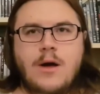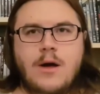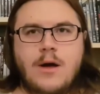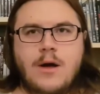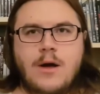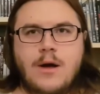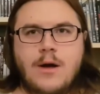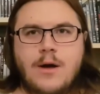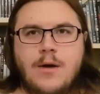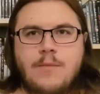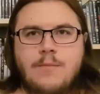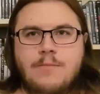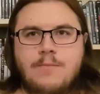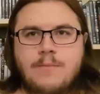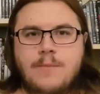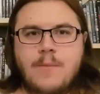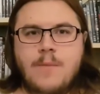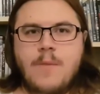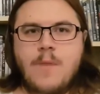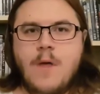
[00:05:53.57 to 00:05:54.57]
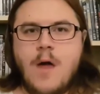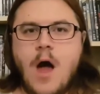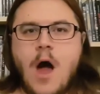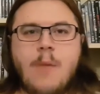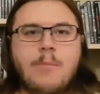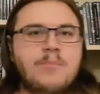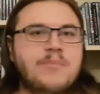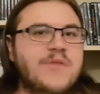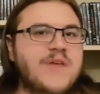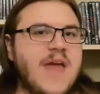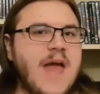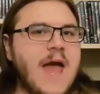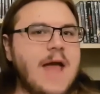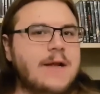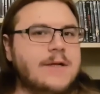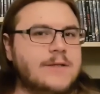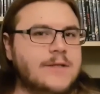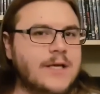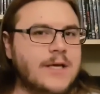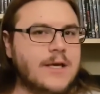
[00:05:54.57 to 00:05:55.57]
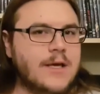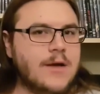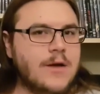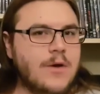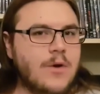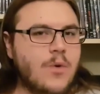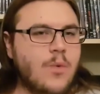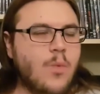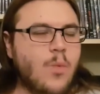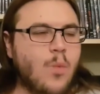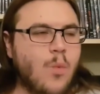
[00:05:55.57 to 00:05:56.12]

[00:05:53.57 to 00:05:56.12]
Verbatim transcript: um, up the ante